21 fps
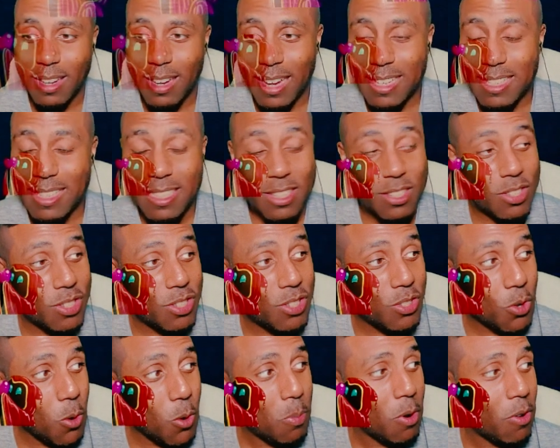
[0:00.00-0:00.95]
It's a
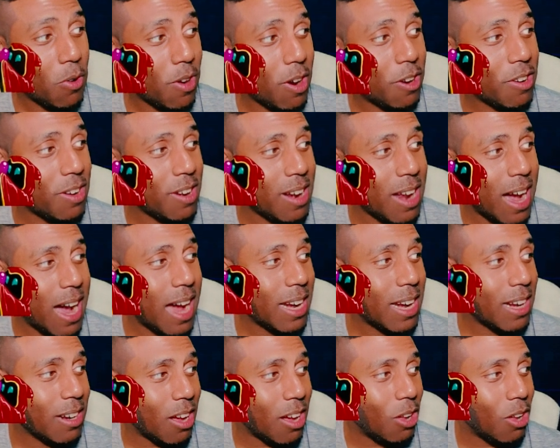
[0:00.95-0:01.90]
super rare, not
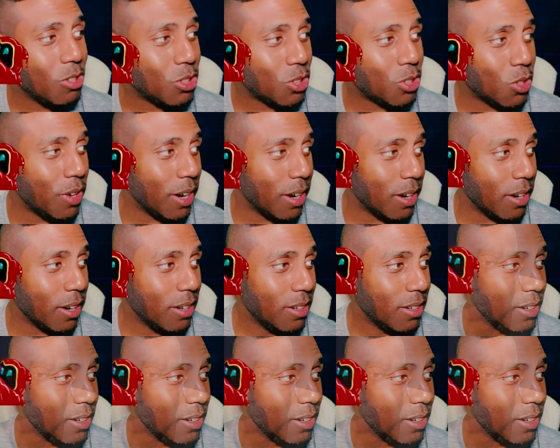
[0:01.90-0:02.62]
an ultra rare.